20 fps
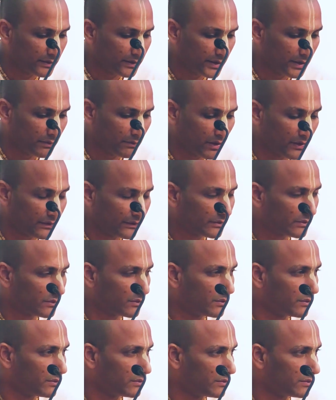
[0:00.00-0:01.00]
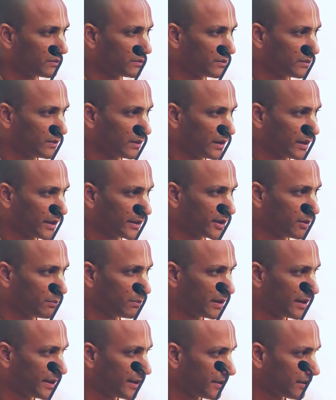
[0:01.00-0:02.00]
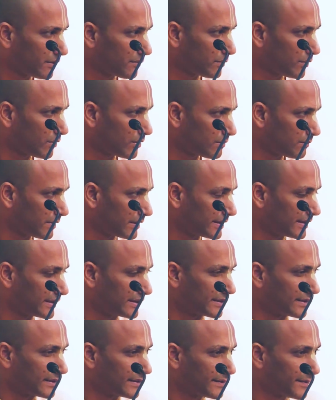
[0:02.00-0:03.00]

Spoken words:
He wants to accumulate more money,